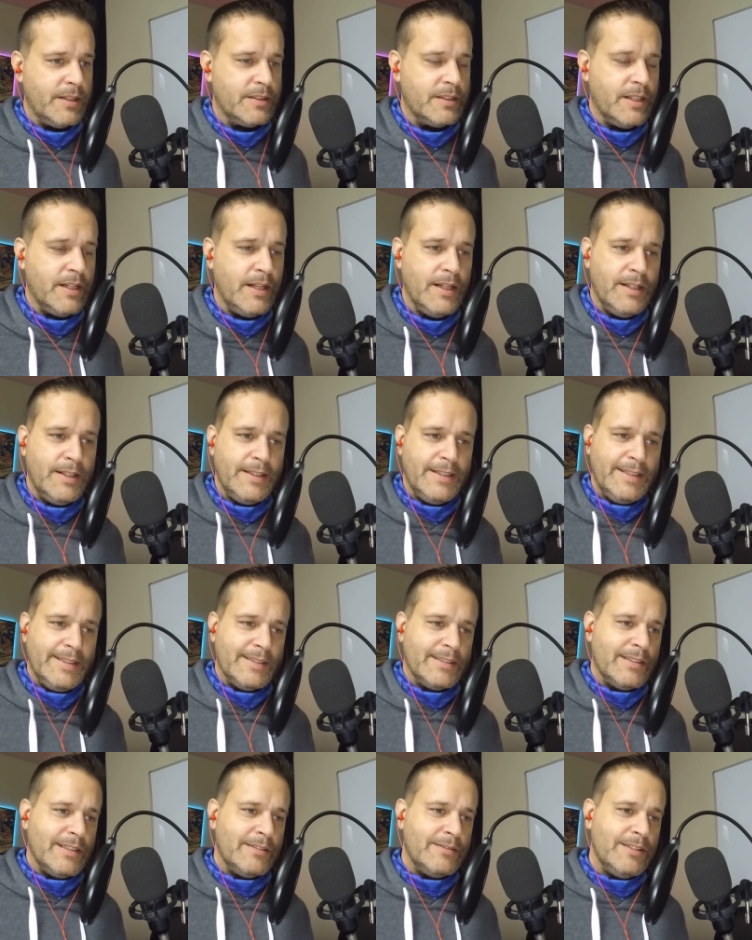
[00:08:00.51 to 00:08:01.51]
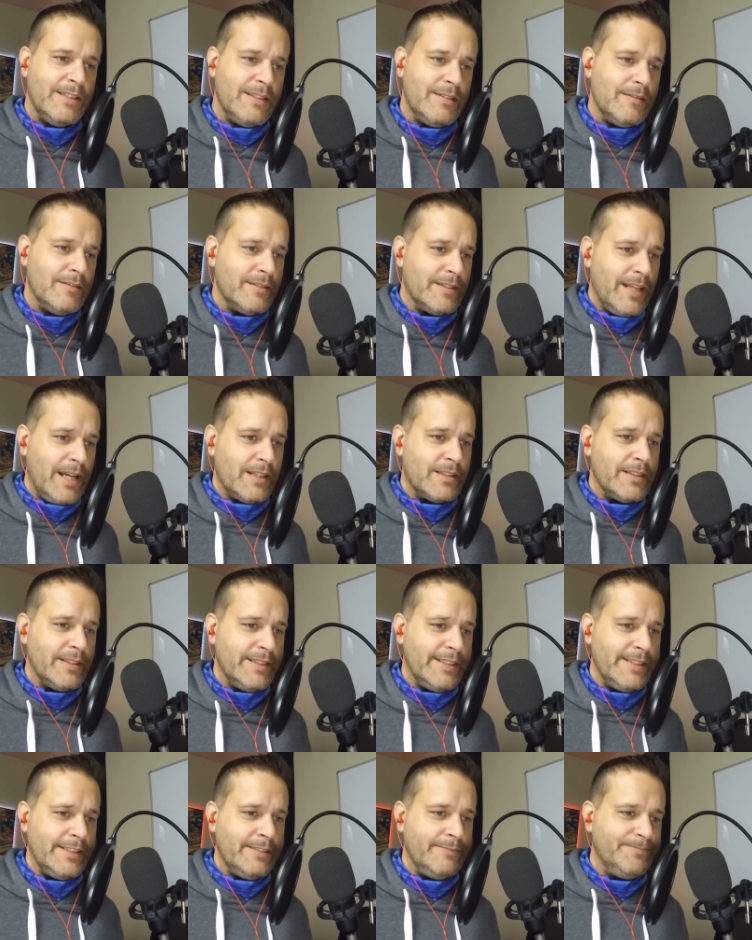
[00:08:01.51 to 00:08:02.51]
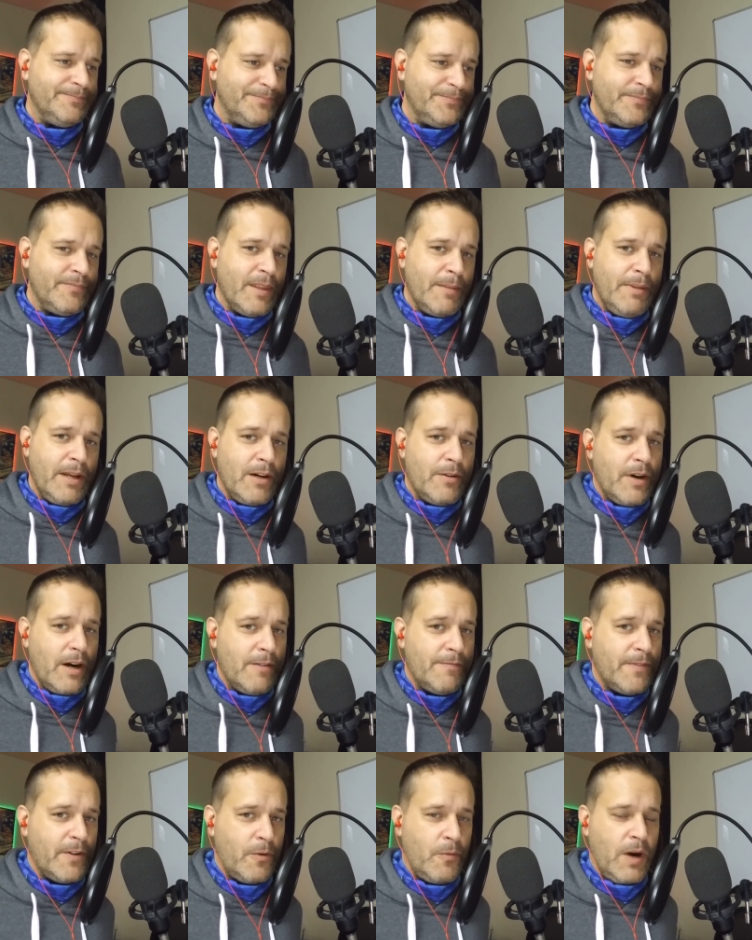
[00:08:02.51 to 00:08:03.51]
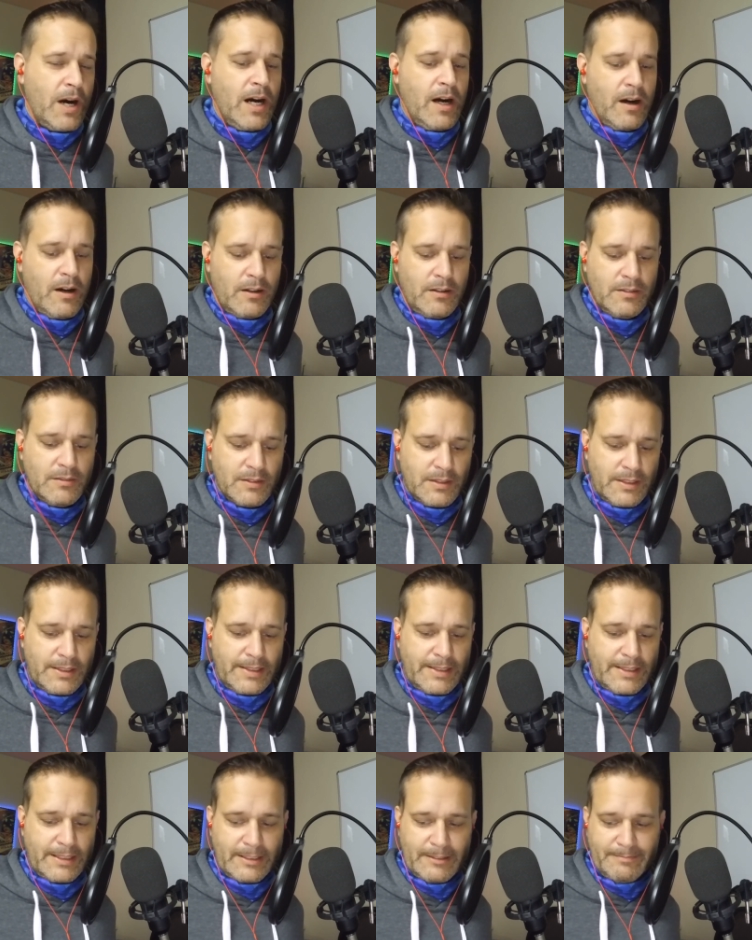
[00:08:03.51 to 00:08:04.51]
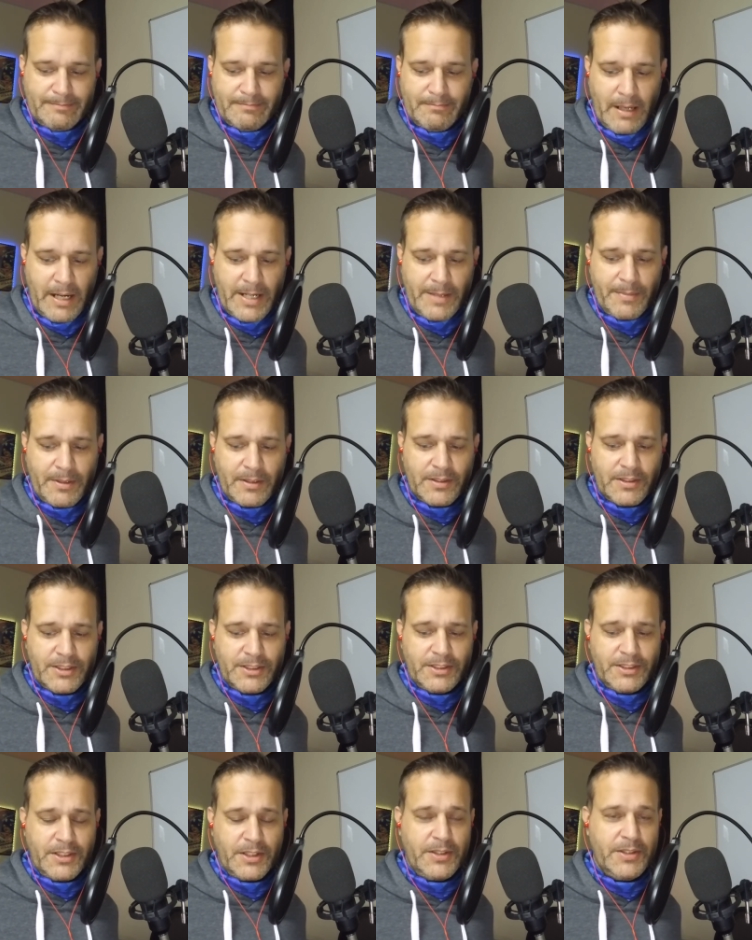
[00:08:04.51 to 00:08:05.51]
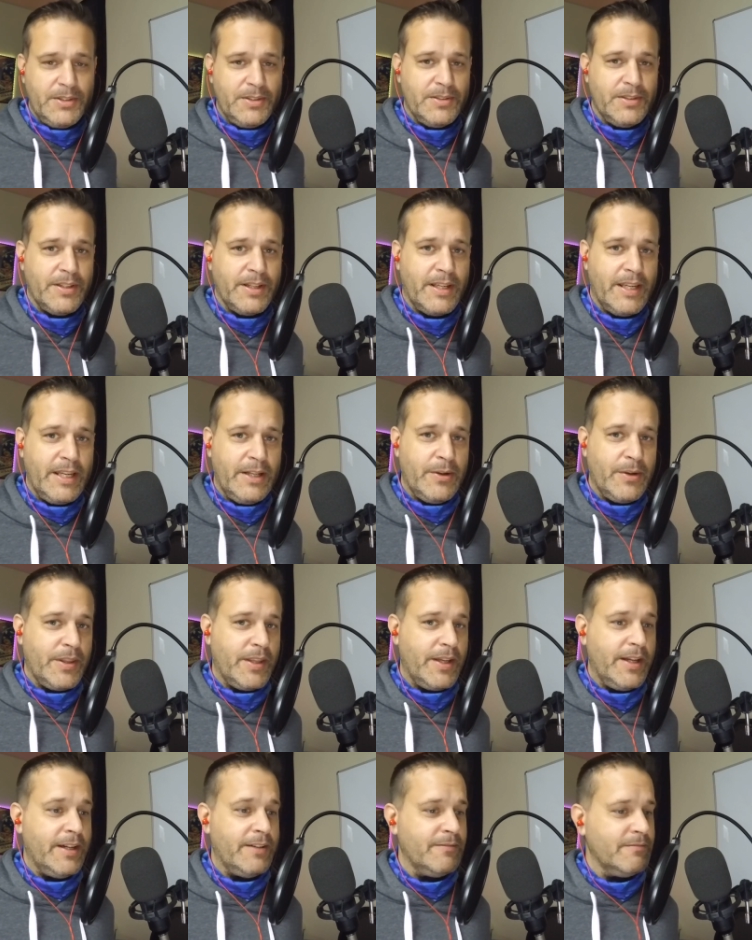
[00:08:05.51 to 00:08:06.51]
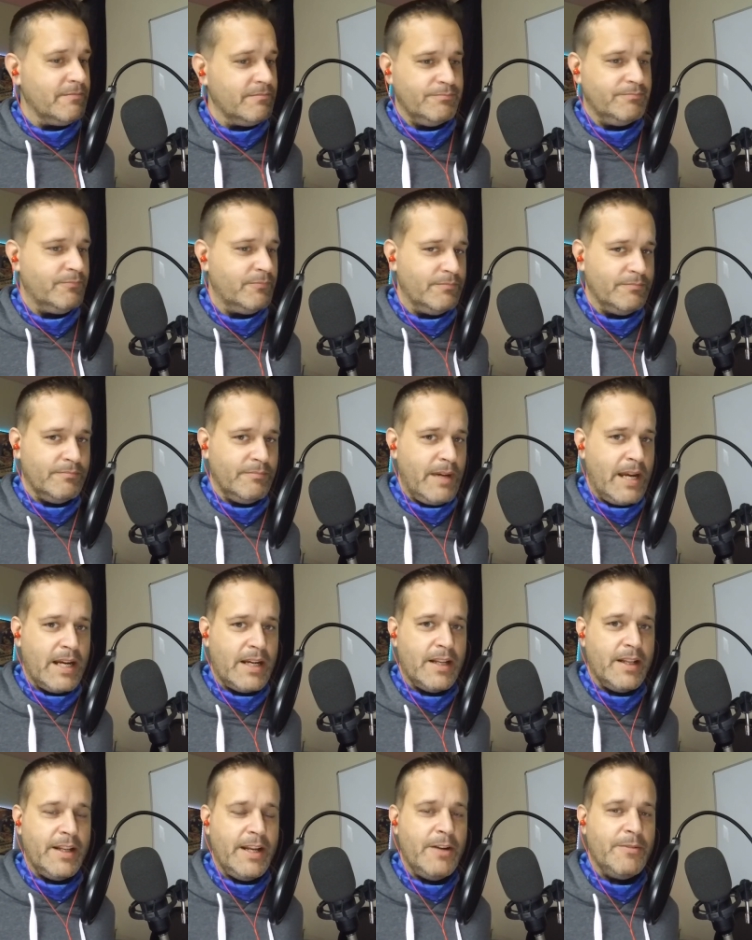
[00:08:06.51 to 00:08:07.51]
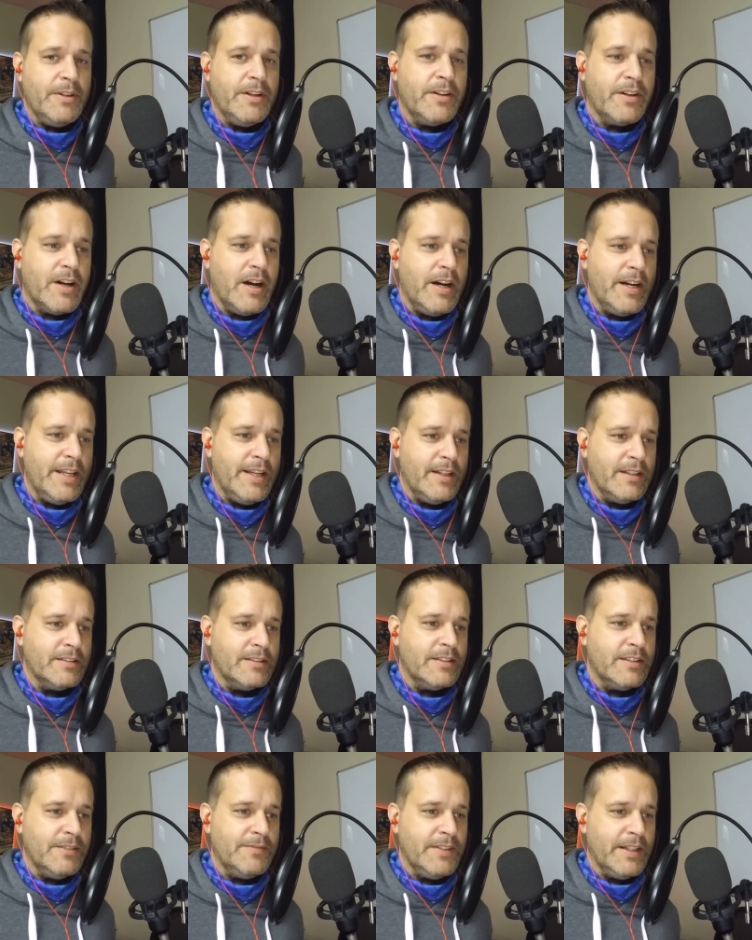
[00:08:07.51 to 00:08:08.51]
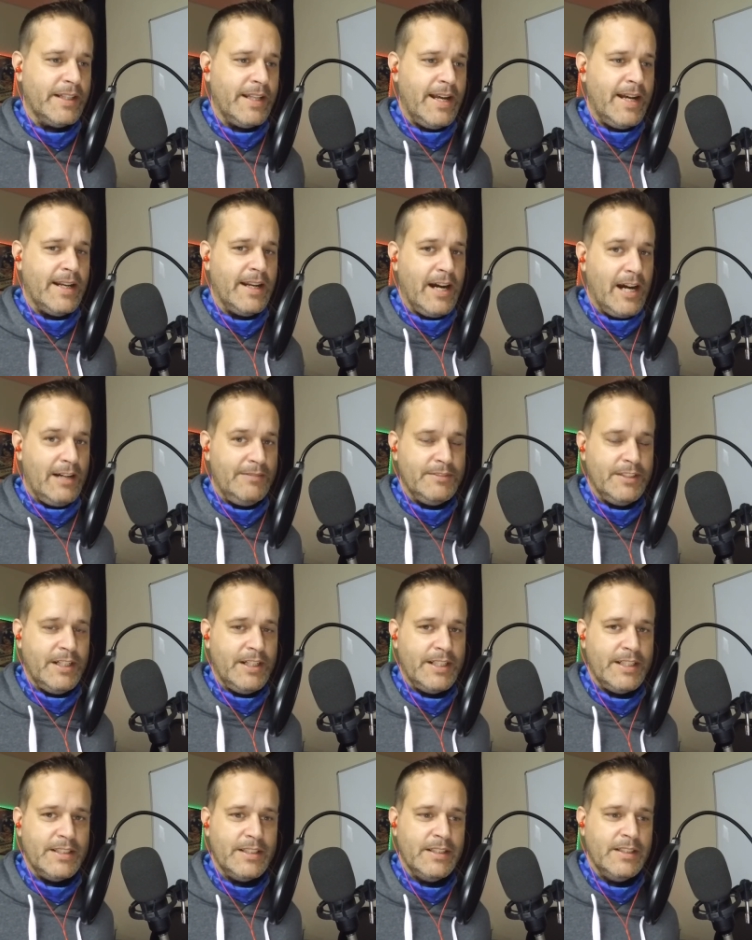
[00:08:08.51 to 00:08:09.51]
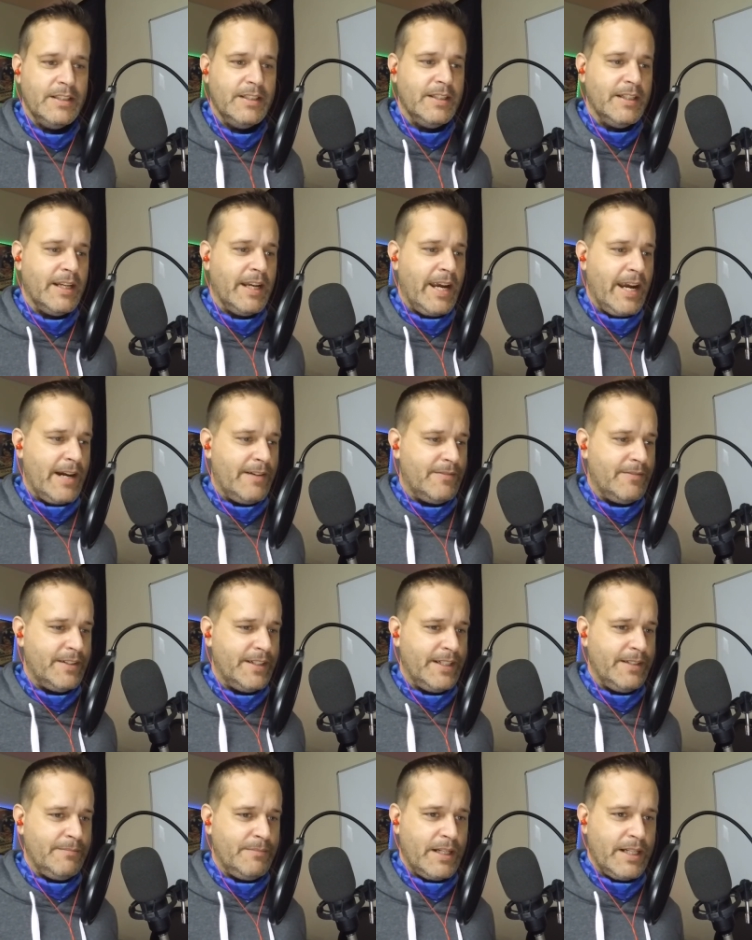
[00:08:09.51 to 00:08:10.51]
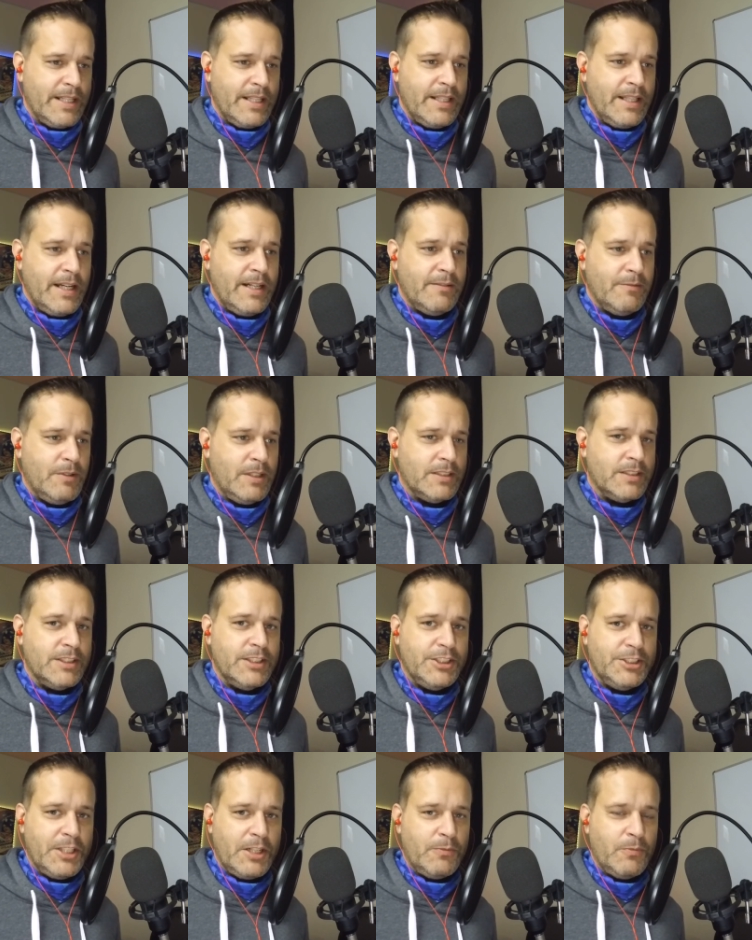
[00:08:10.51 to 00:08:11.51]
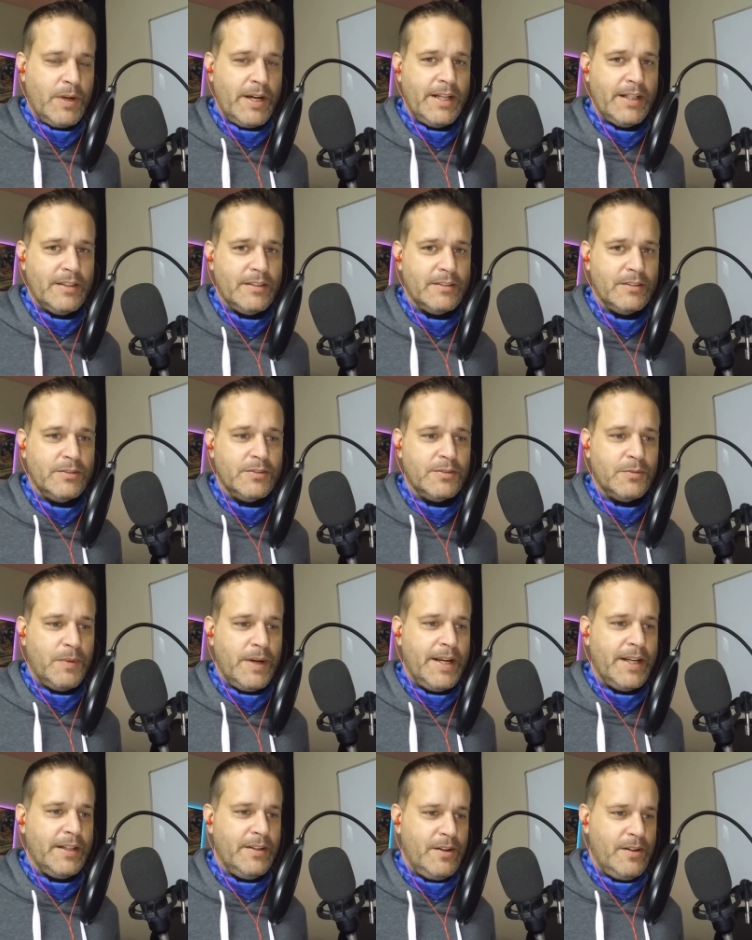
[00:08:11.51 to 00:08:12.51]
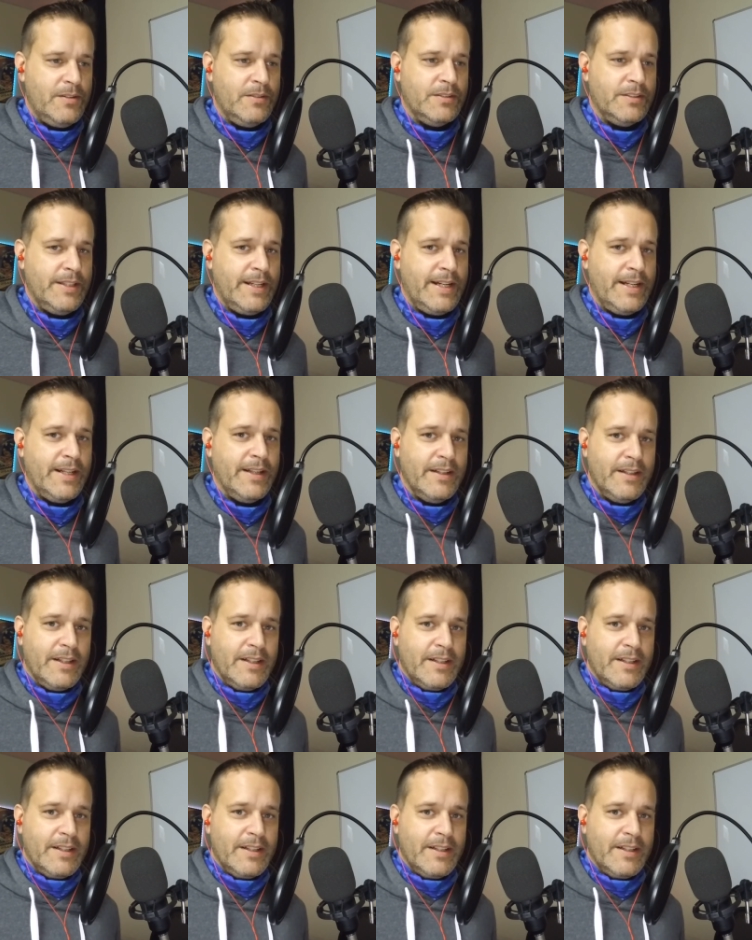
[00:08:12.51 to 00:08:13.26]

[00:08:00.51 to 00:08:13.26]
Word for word: It's like, no, it's actually been around for a while. Bodybuilders used to do the keto thing back in the day when they're cutting and stuff like that. I've done it. Everybody that wants to shed weight and lose weight knows that